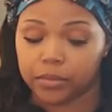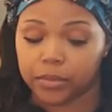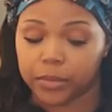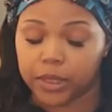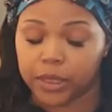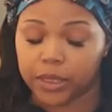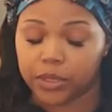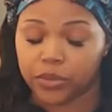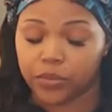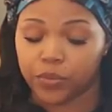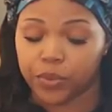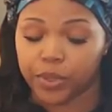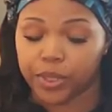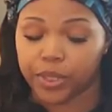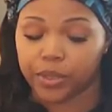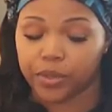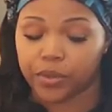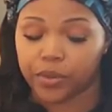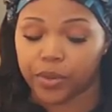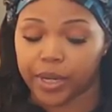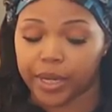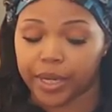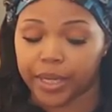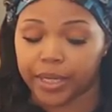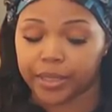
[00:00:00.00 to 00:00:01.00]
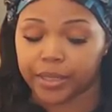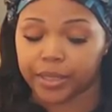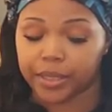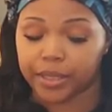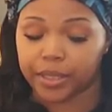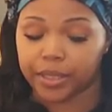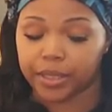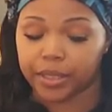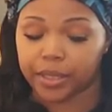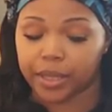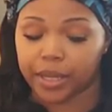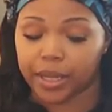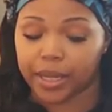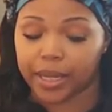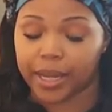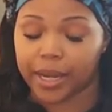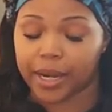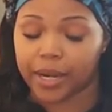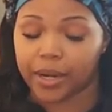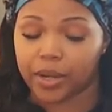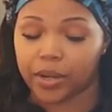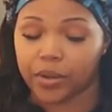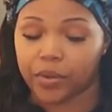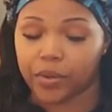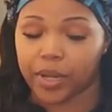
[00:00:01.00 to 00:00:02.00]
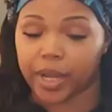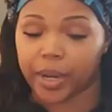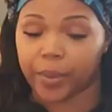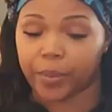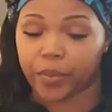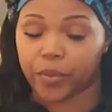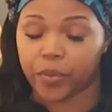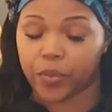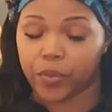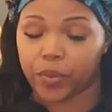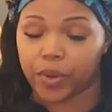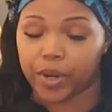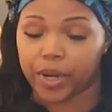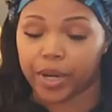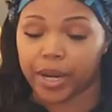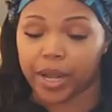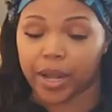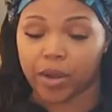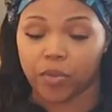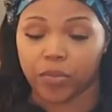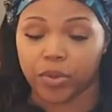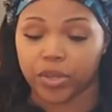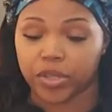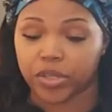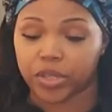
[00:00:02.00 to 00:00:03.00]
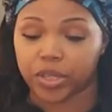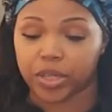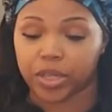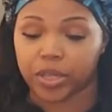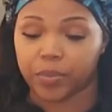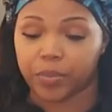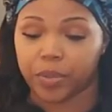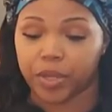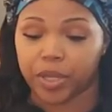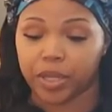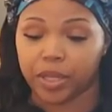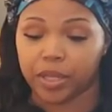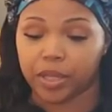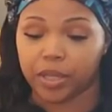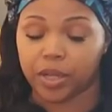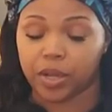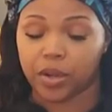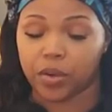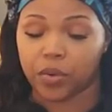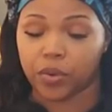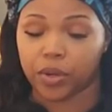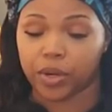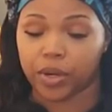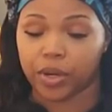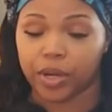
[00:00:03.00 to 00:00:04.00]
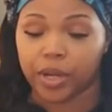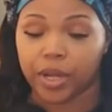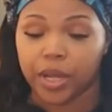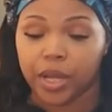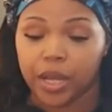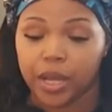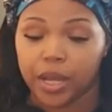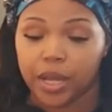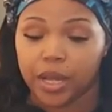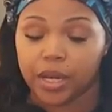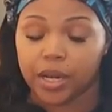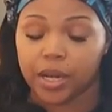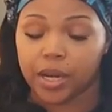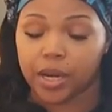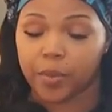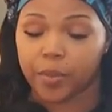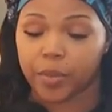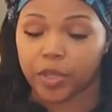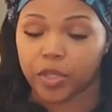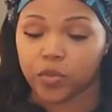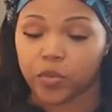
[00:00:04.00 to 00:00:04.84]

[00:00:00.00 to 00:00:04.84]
This real crazy. I gotta go, Capricorn. I wish it could be longer. The number